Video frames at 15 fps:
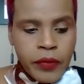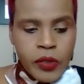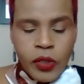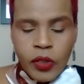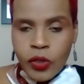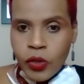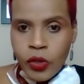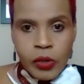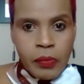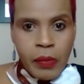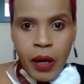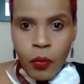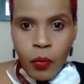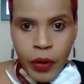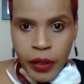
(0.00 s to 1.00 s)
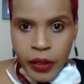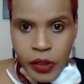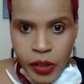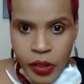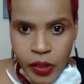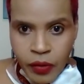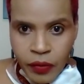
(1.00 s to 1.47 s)
is to use my work
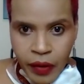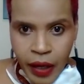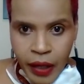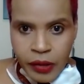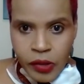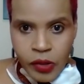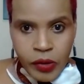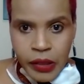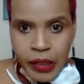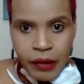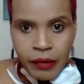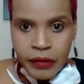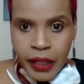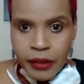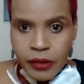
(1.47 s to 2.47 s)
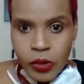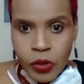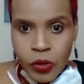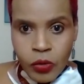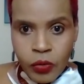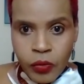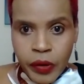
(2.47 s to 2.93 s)
to do that, to tell that
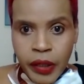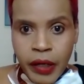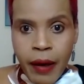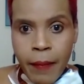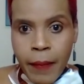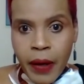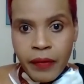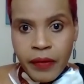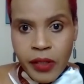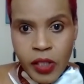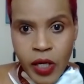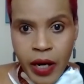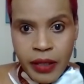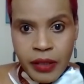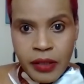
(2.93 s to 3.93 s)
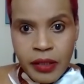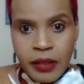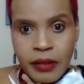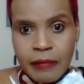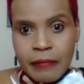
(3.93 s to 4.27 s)
story about the change.